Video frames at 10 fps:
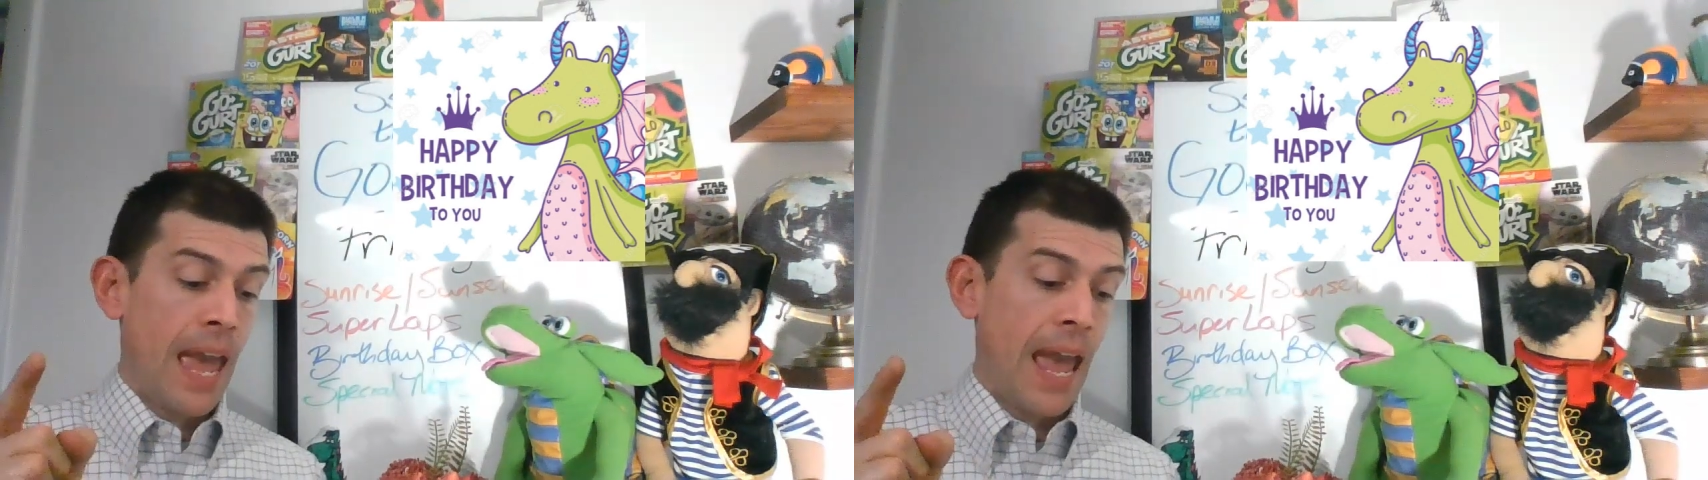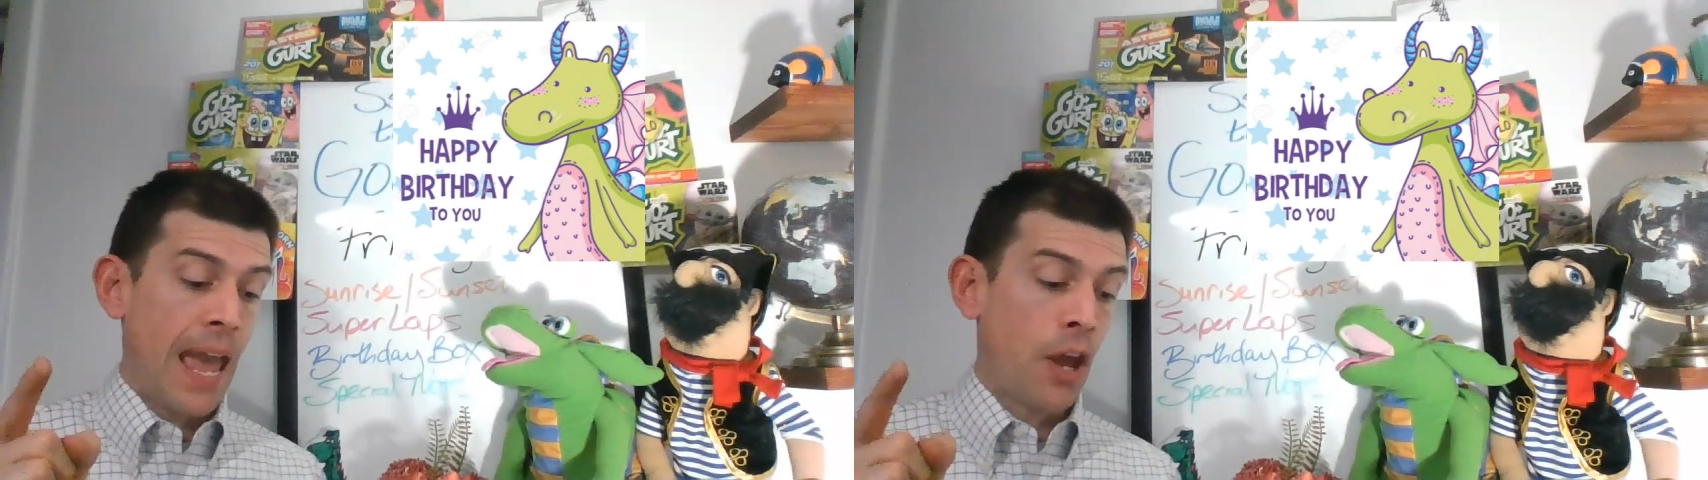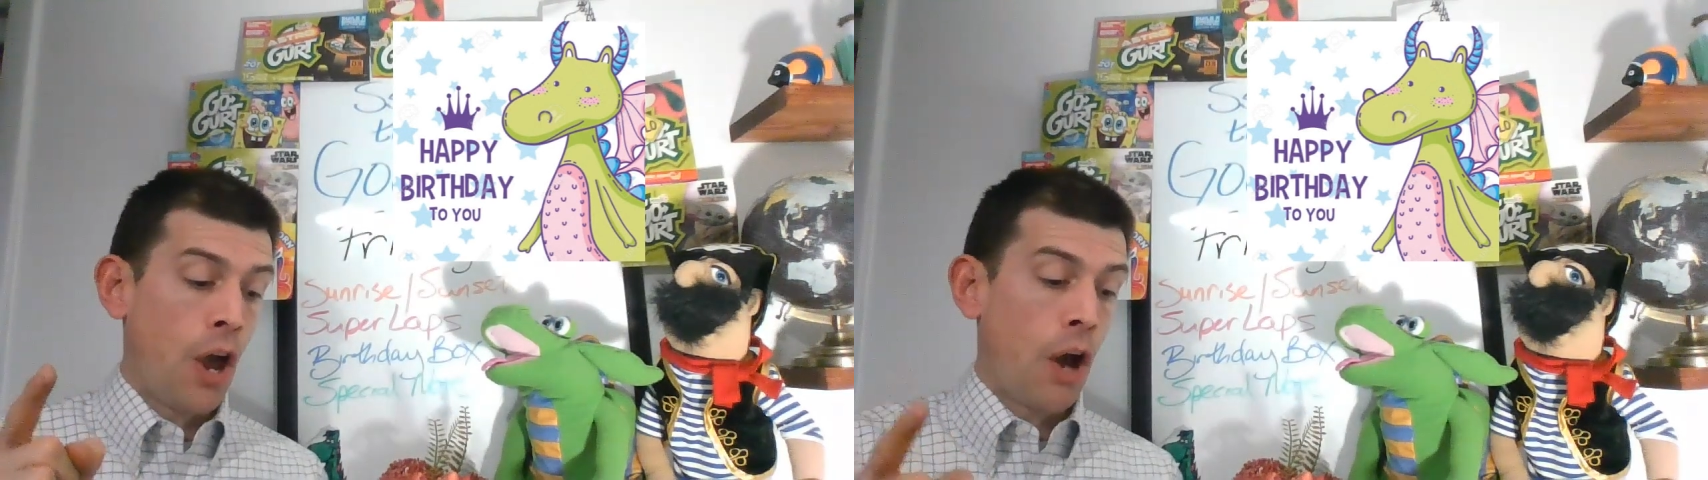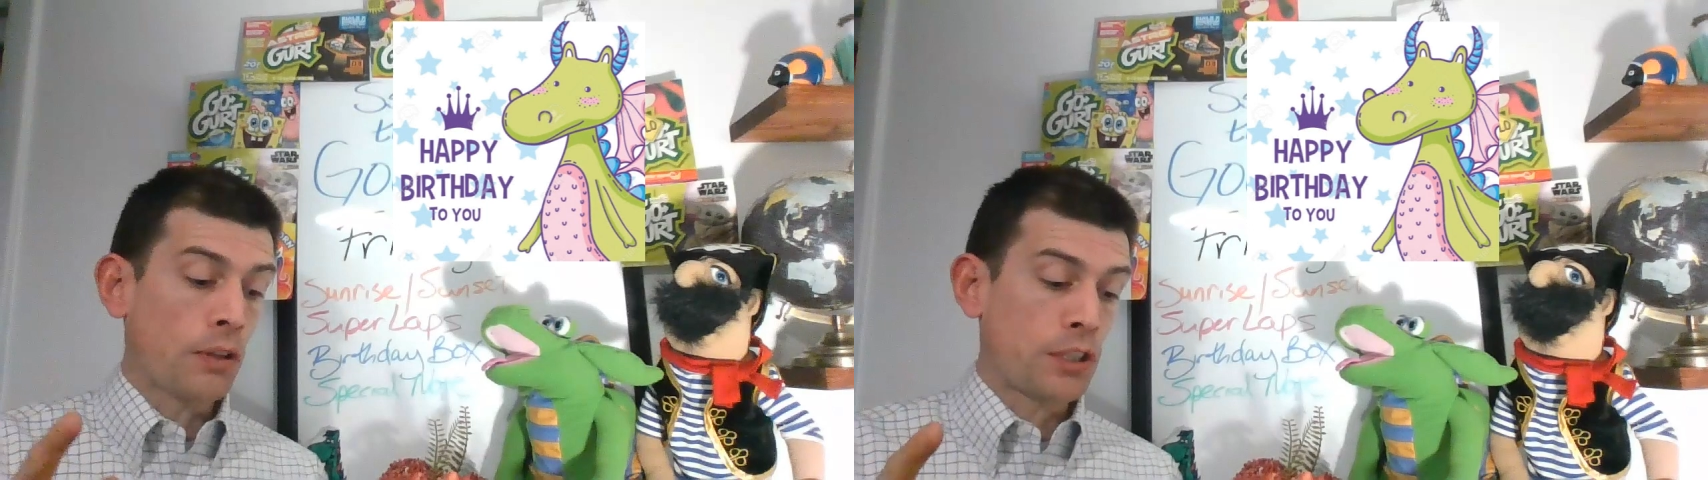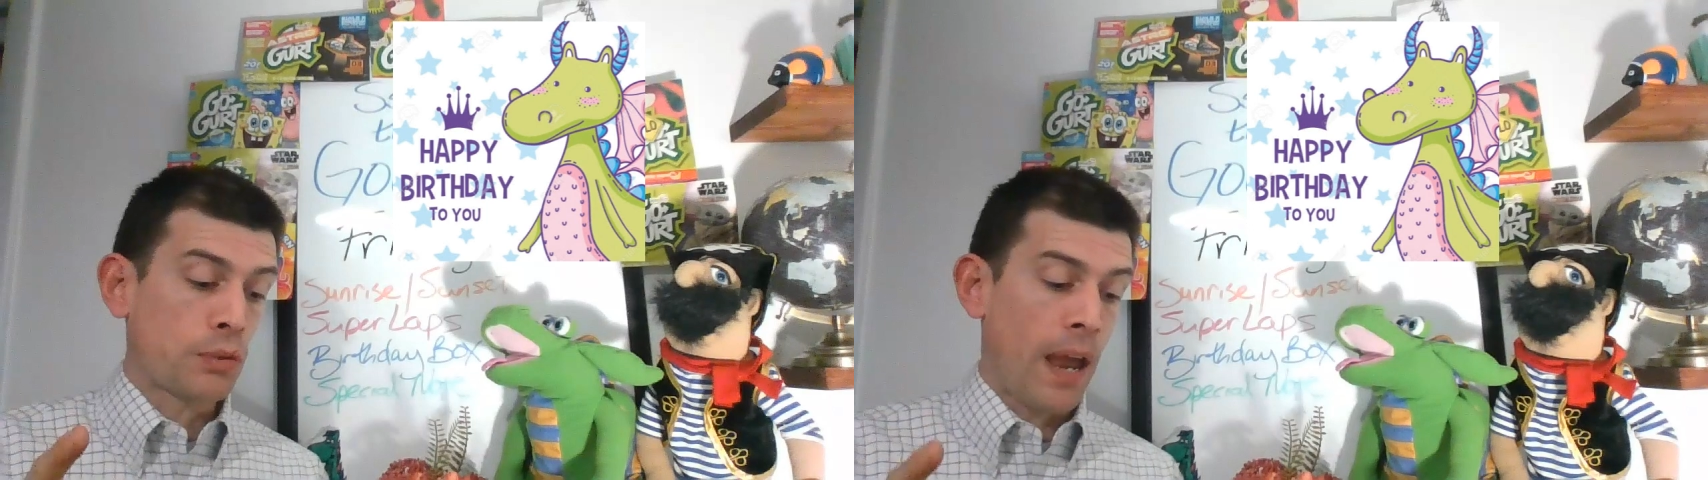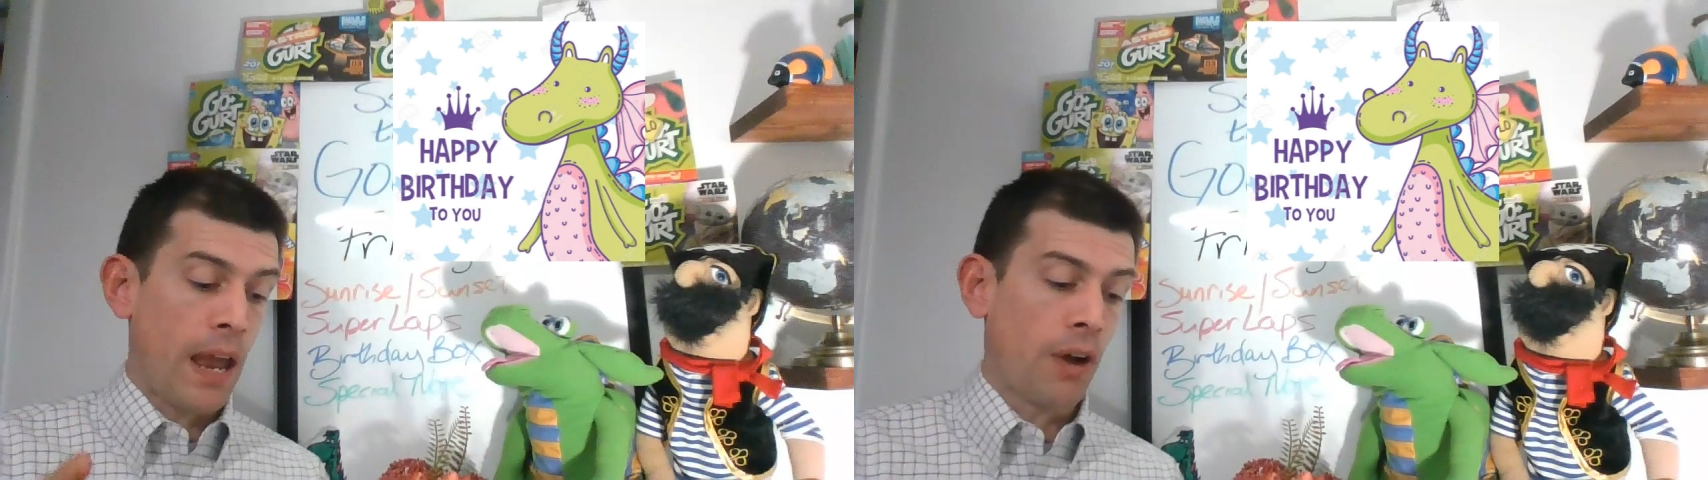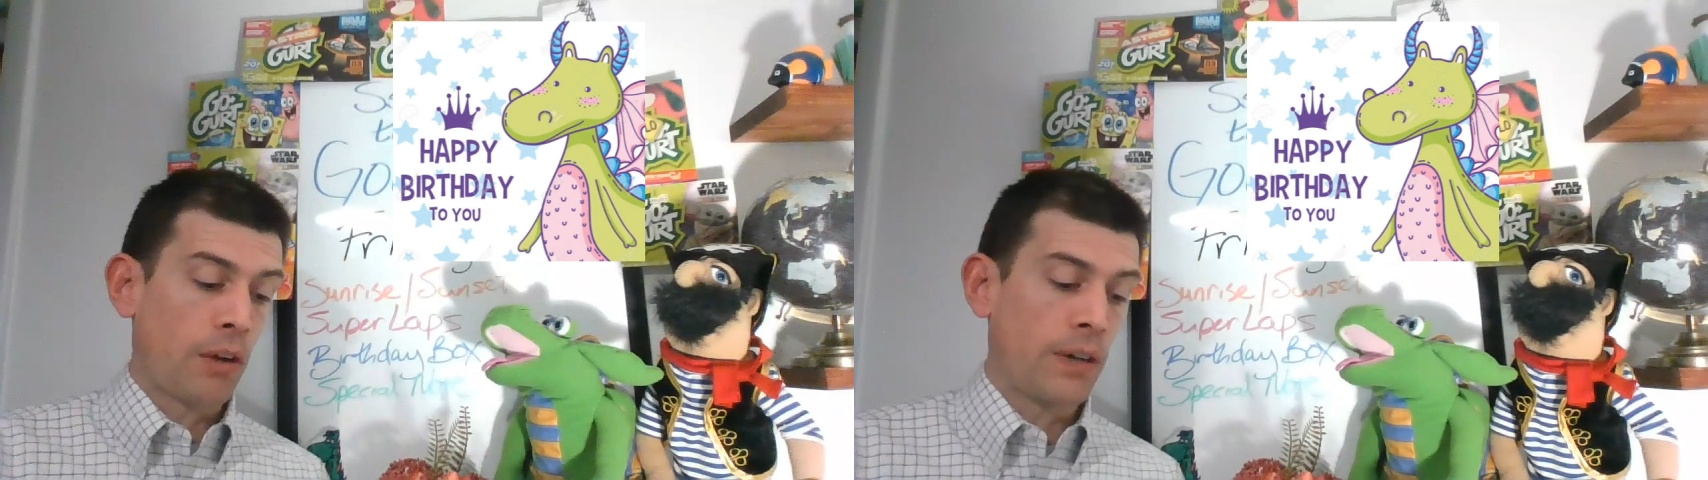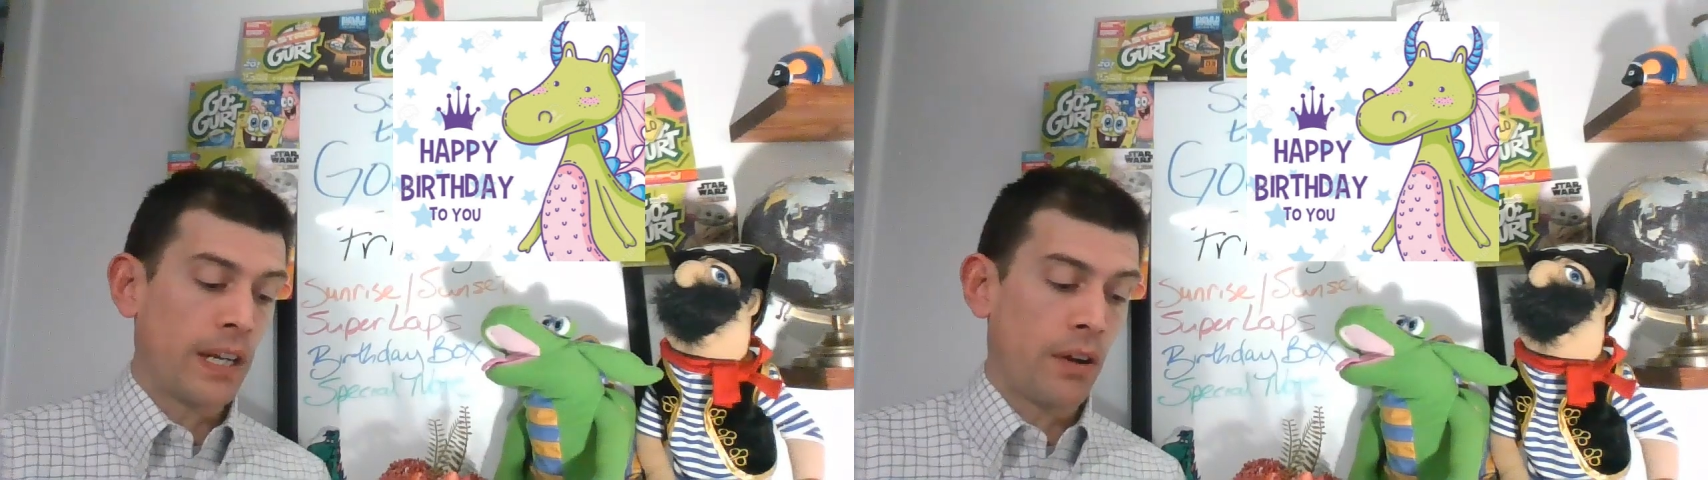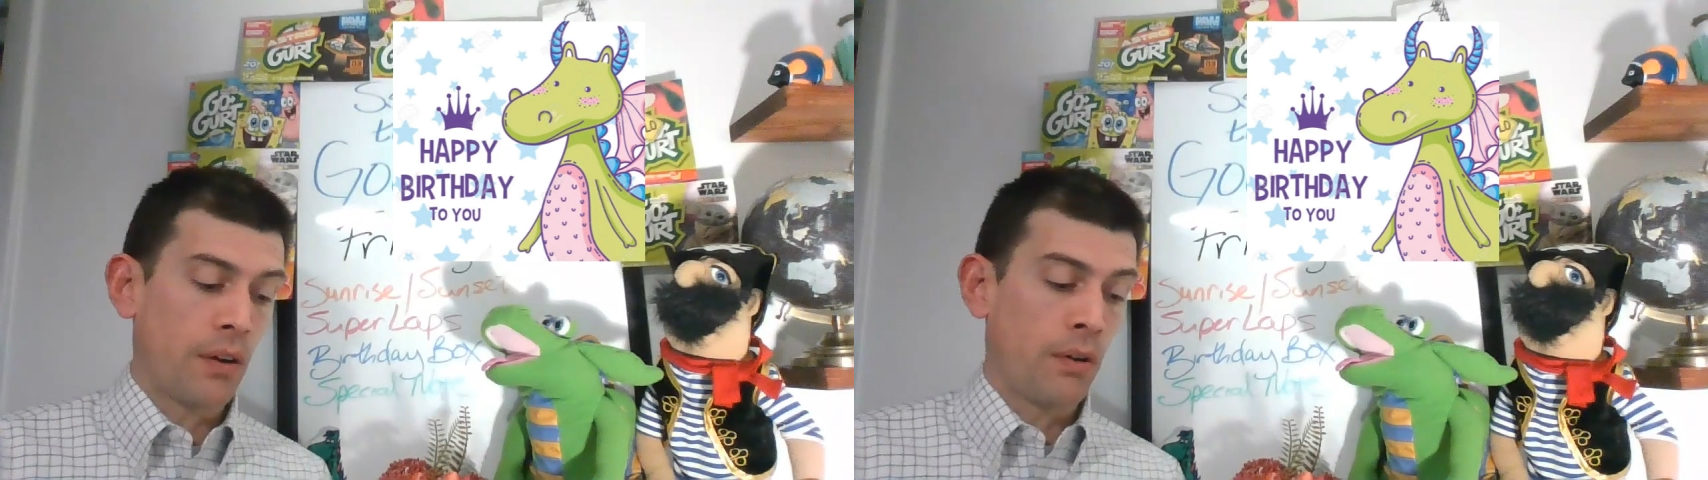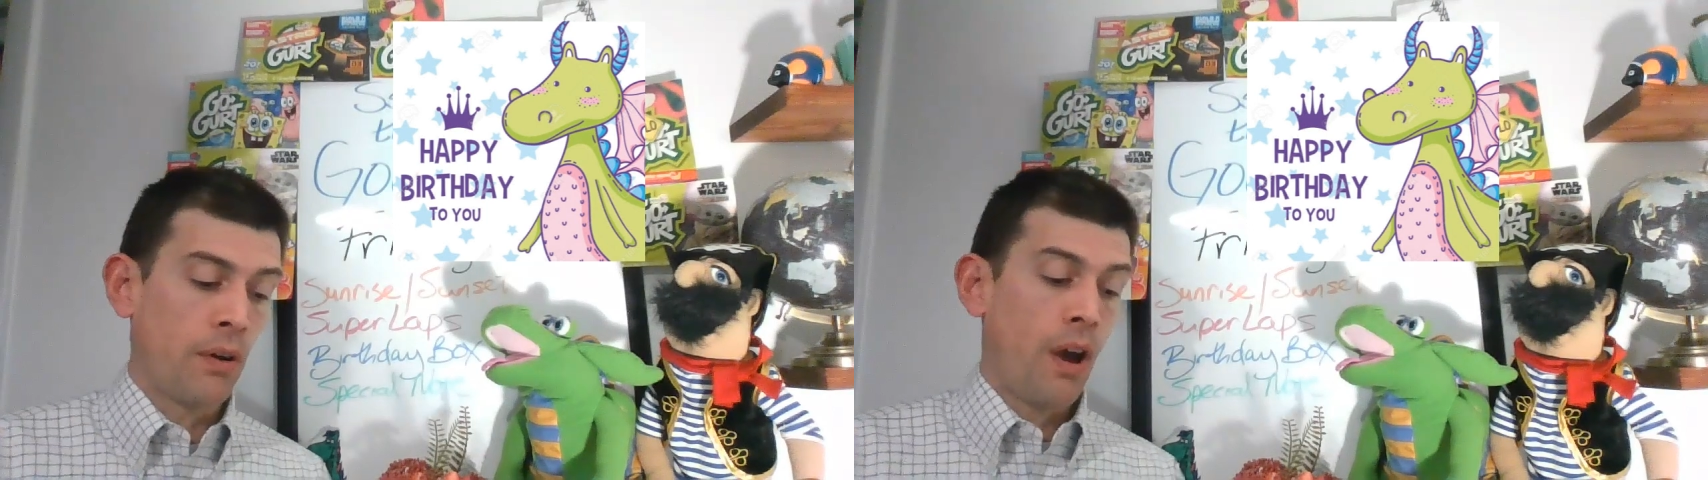And Josue
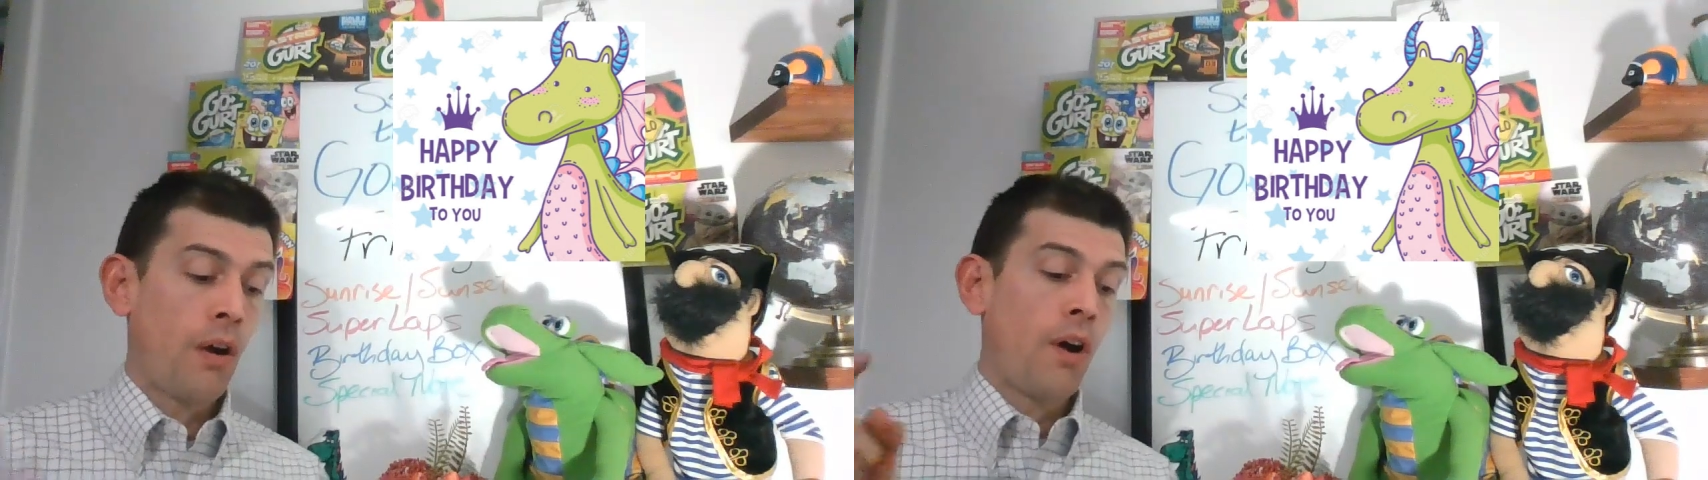Rodrigo,